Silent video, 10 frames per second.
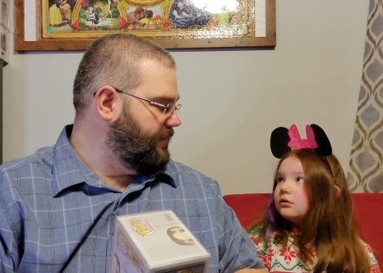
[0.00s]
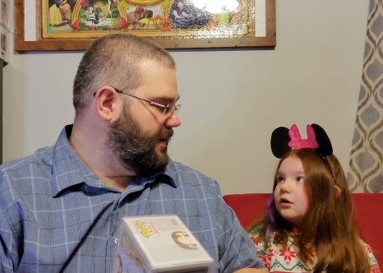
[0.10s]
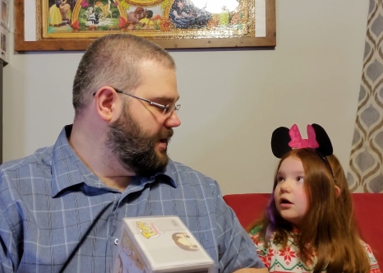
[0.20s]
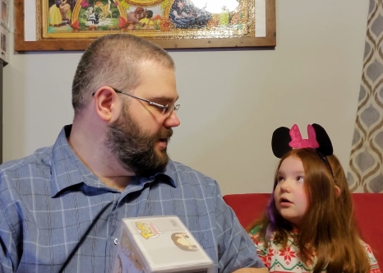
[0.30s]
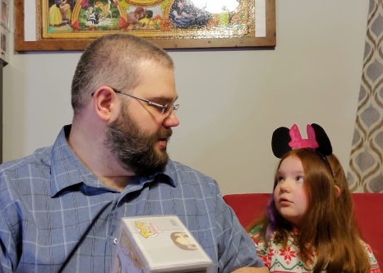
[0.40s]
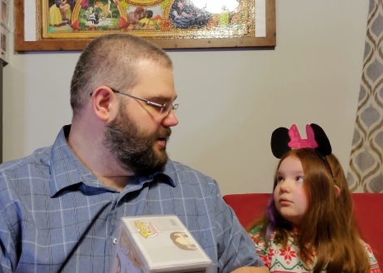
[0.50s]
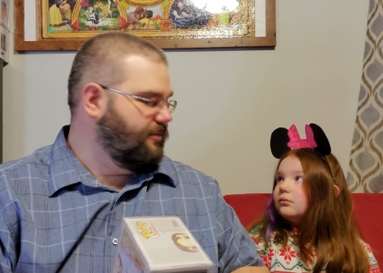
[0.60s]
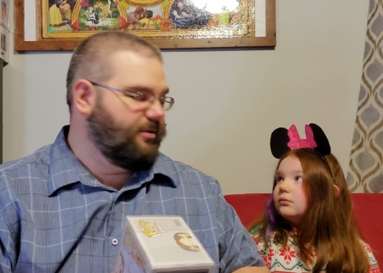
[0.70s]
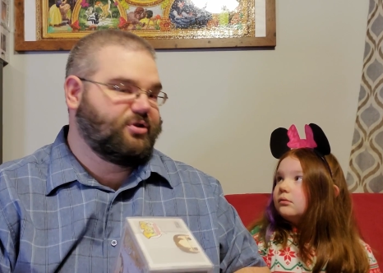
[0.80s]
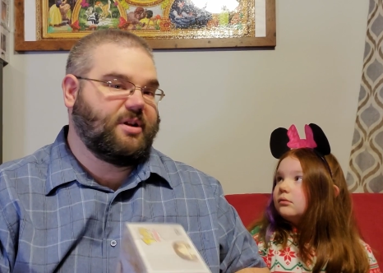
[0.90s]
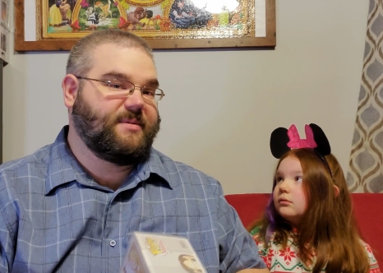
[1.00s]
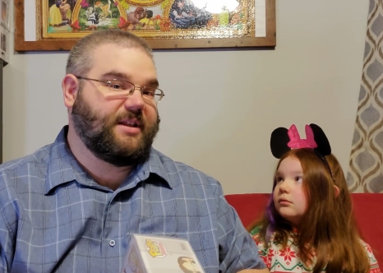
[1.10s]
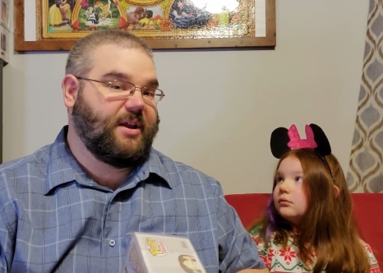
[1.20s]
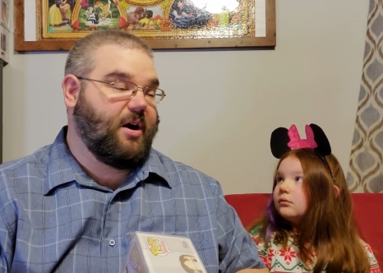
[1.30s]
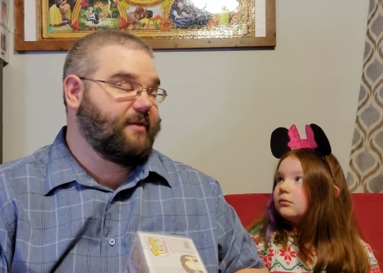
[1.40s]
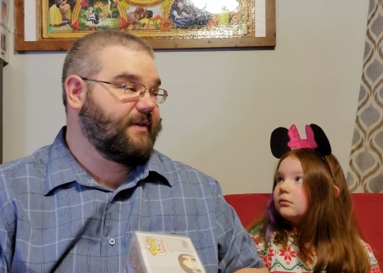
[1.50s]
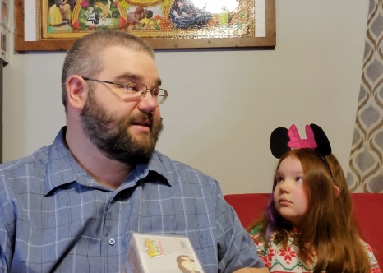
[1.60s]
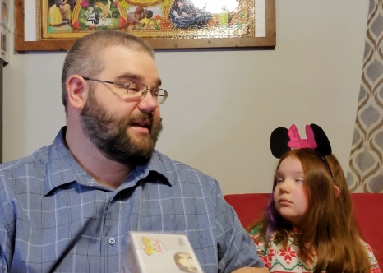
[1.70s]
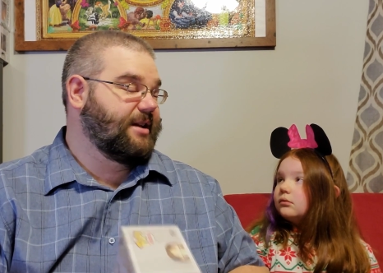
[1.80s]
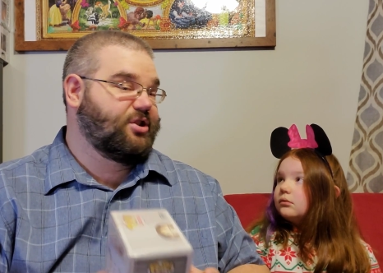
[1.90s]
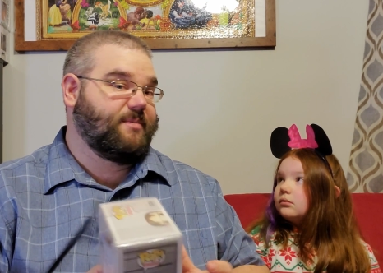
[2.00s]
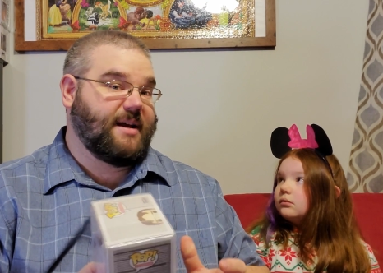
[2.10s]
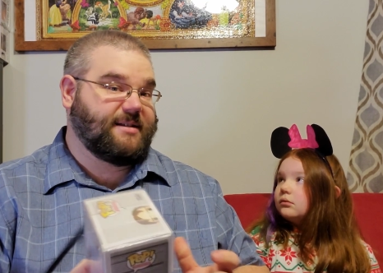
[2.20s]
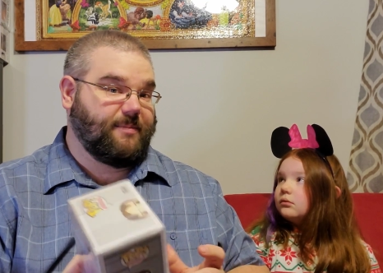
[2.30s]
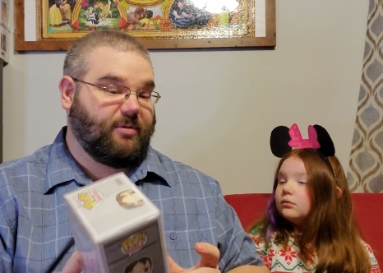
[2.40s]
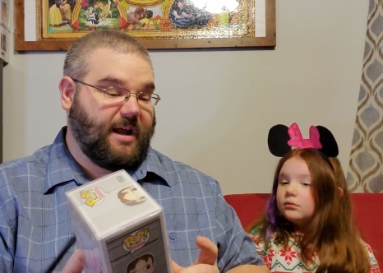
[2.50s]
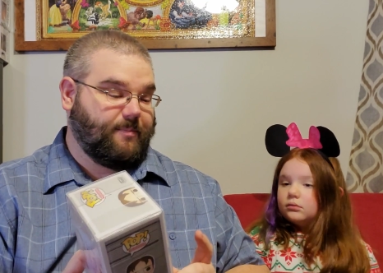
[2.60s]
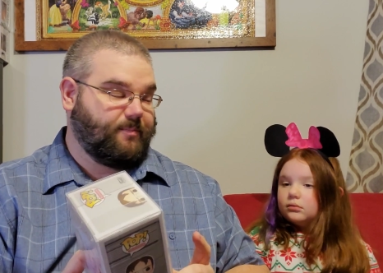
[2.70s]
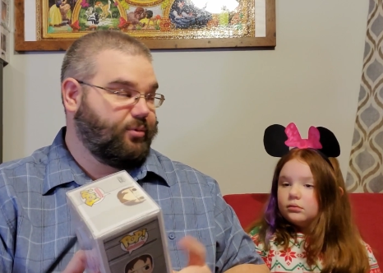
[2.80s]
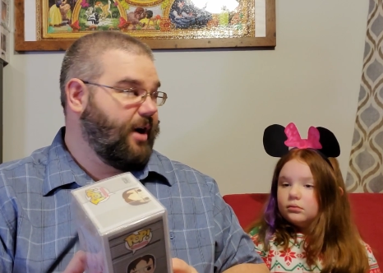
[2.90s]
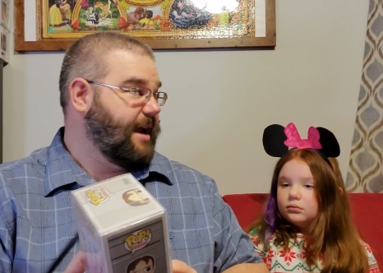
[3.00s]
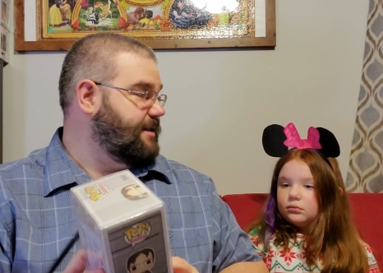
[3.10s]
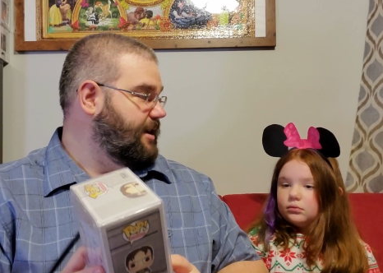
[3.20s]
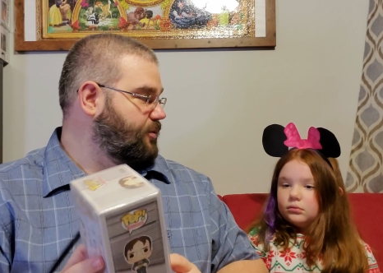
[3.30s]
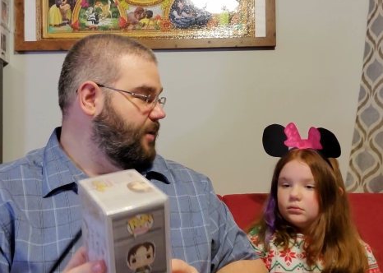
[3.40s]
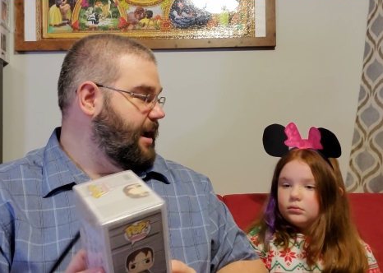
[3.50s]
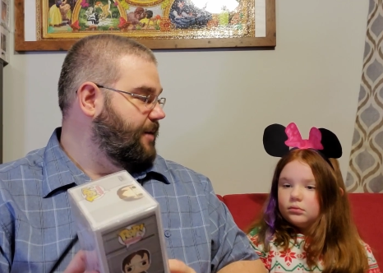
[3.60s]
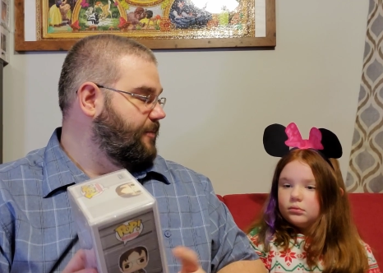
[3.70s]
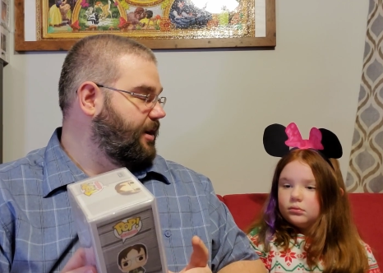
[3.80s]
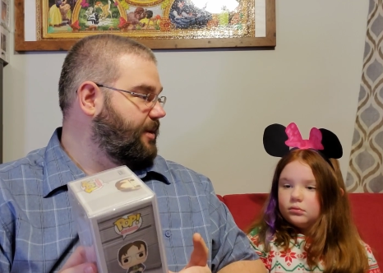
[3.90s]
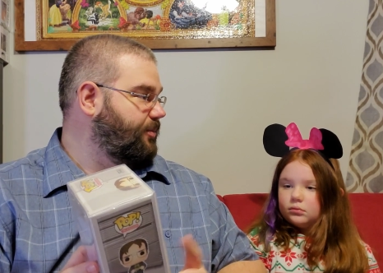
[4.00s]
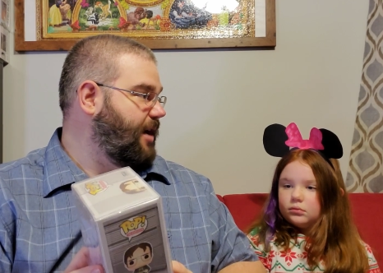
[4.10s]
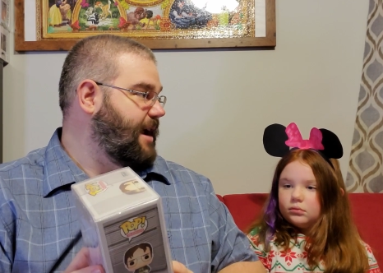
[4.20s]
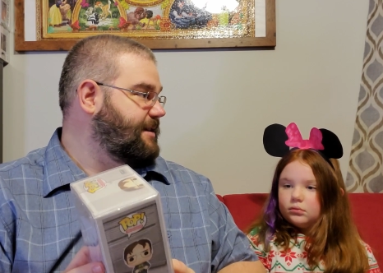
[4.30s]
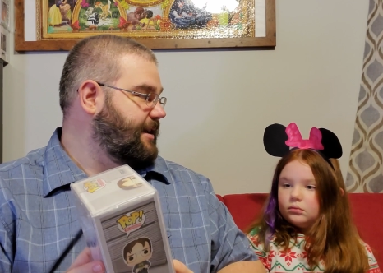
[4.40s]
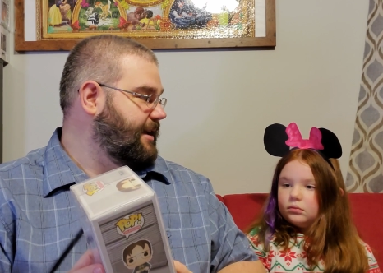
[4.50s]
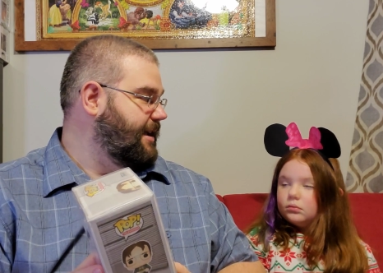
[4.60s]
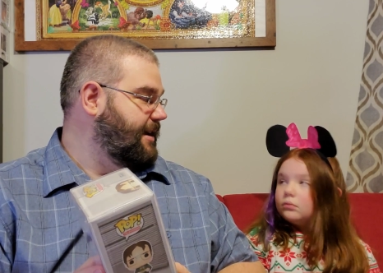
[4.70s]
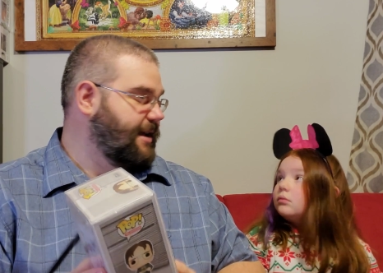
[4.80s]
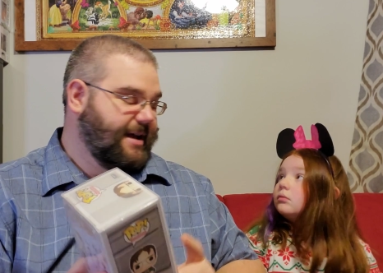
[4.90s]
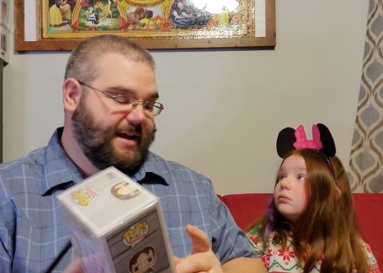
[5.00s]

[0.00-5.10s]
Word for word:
Speaker 1: No. Well, Jim's in the office, and Jim likes to play pranks on Dwight. And one of the pranks that he did